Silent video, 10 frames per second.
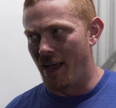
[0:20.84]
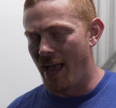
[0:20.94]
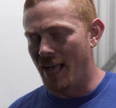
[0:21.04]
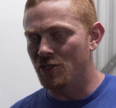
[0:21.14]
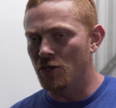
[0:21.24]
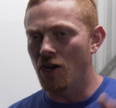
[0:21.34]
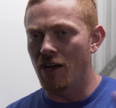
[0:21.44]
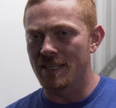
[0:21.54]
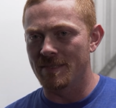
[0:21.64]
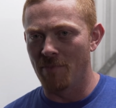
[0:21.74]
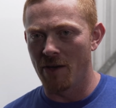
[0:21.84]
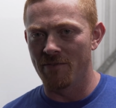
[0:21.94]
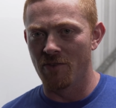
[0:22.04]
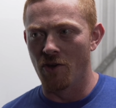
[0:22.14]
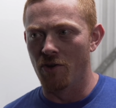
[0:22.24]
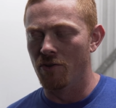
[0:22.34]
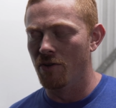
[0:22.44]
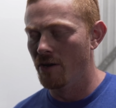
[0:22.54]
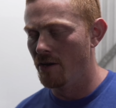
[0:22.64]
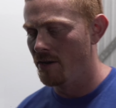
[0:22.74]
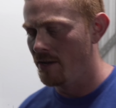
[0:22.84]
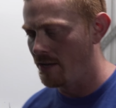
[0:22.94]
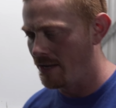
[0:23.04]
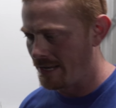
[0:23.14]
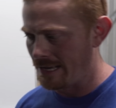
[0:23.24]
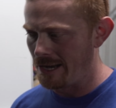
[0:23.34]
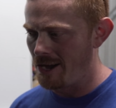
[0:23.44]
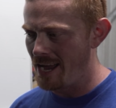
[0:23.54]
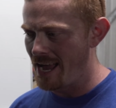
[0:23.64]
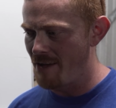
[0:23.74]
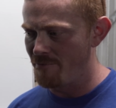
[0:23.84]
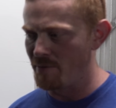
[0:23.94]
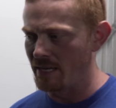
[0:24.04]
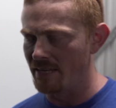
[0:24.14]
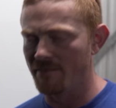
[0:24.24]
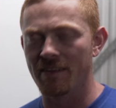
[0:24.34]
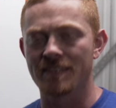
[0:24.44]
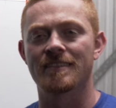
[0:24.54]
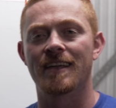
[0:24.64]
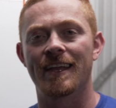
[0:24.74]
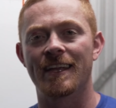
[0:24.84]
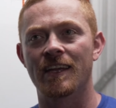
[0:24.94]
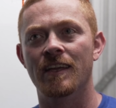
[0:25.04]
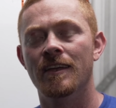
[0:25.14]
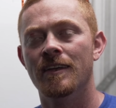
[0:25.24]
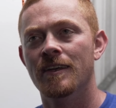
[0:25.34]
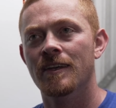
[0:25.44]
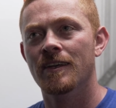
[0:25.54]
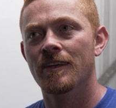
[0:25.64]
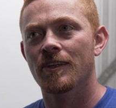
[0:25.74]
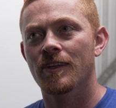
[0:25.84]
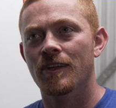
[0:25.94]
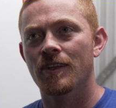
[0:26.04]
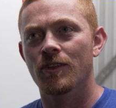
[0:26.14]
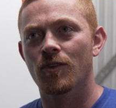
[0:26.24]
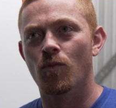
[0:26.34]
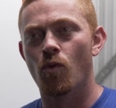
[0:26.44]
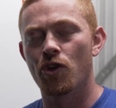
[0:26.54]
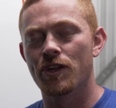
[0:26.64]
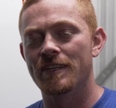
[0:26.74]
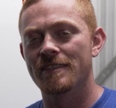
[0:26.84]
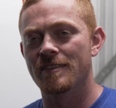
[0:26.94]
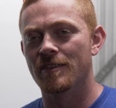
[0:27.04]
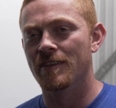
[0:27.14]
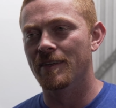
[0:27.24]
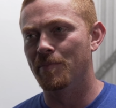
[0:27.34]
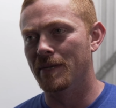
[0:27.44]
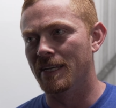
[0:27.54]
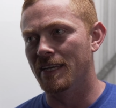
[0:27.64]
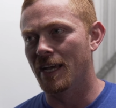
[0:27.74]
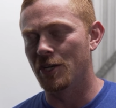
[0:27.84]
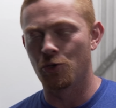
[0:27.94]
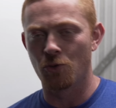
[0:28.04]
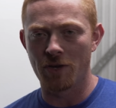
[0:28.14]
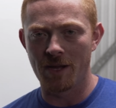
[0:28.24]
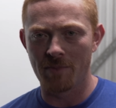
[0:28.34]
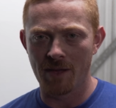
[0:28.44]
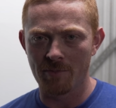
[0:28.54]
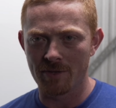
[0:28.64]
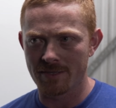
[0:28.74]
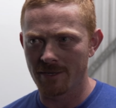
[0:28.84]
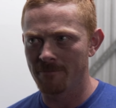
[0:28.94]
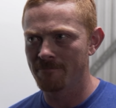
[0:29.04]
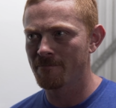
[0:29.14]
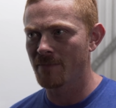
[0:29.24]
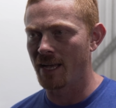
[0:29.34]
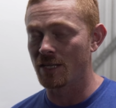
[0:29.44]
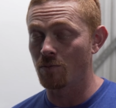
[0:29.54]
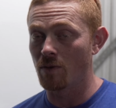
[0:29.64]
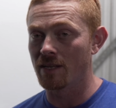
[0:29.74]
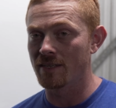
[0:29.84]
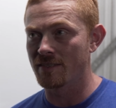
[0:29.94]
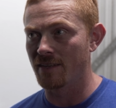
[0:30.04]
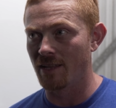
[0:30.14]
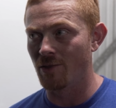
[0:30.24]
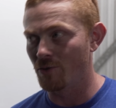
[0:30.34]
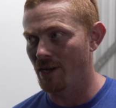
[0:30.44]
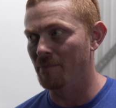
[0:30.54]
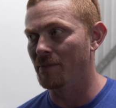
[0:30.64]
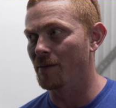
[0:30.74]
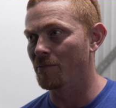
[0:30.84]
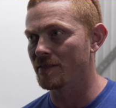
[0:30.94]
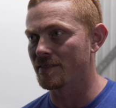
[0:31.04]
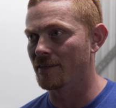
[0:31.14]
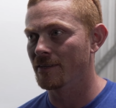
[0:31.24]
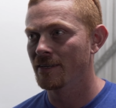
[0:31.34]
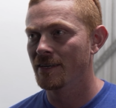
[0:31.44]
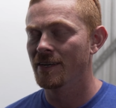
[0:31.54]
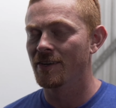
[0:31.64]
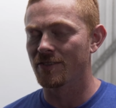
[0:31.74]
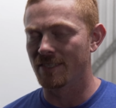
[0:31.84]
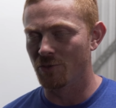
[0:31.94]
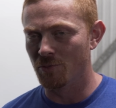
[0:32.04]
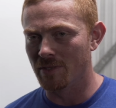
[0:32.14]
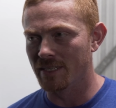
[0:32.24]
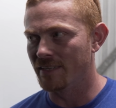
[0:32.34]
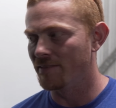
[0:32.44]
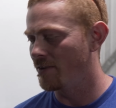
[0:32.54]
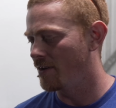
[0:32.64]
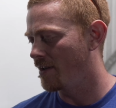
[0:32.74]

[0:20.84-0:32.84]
As you guys might have known, I have been investigating what it is to be a short-armed arm wrestler as well as a long-armed arm wrestler, because I do believe,